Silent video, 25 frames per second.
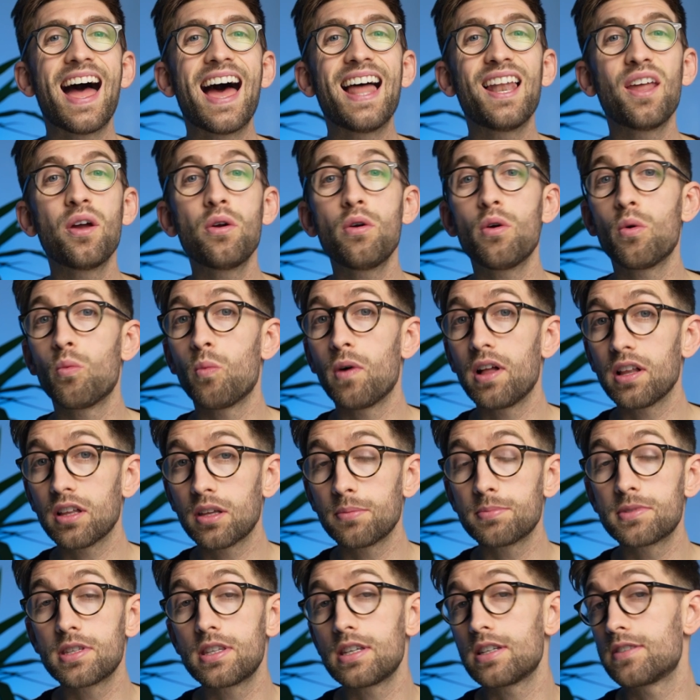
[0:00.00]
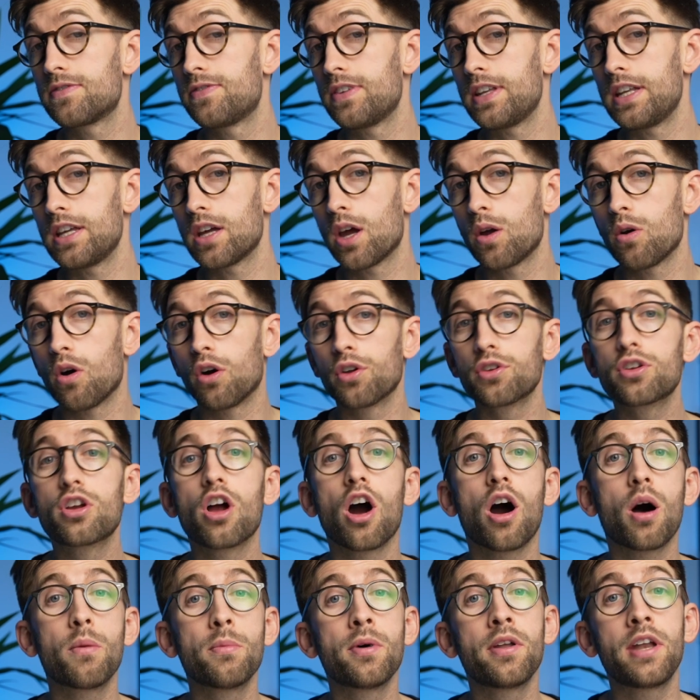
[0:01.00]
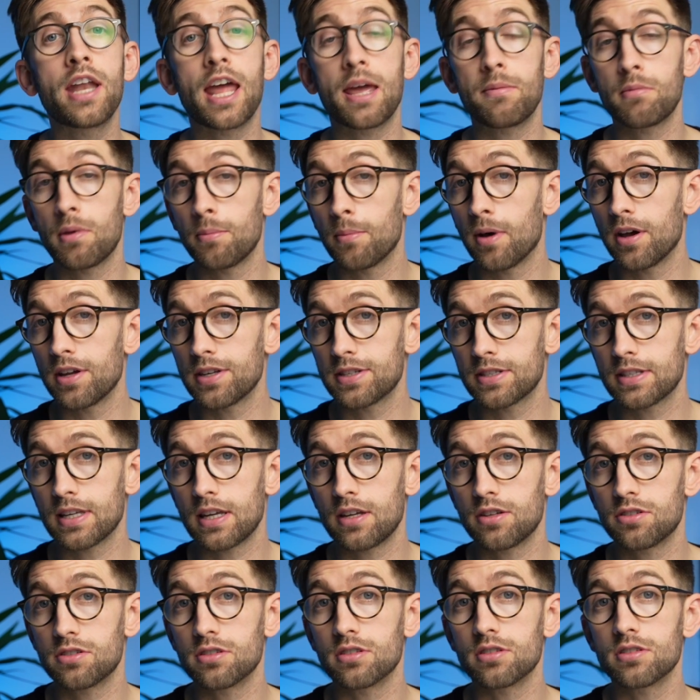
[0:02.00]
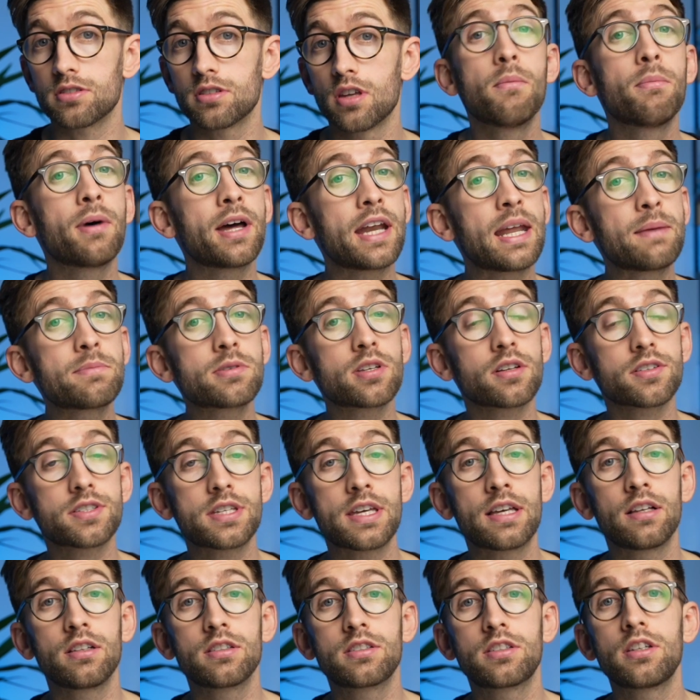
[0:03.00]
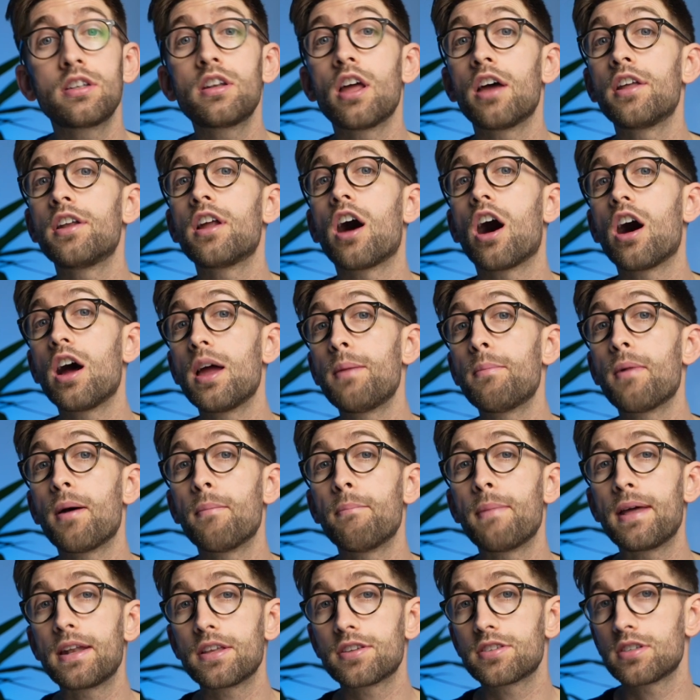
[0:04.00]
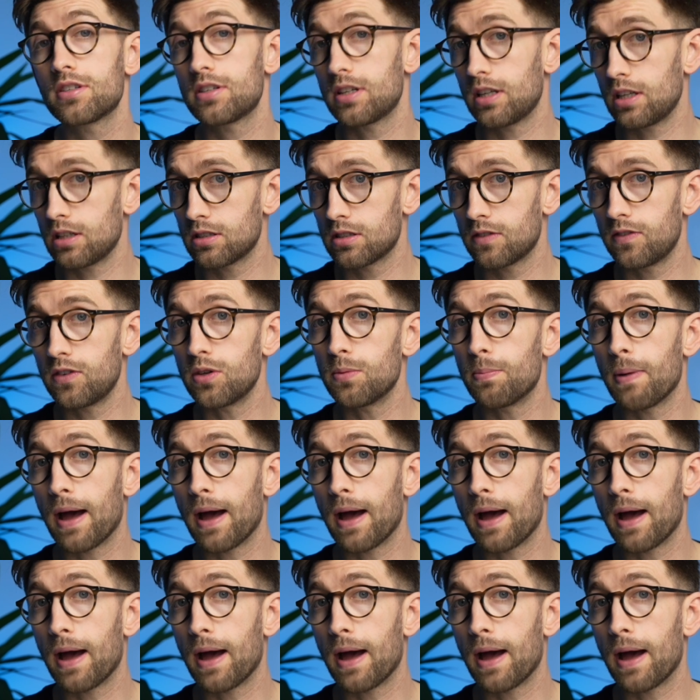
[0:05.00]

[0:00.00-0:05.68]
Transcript: Hello and welcome to this video on common MMI stations. My name's Dr. Hilton and I'm a medicine interview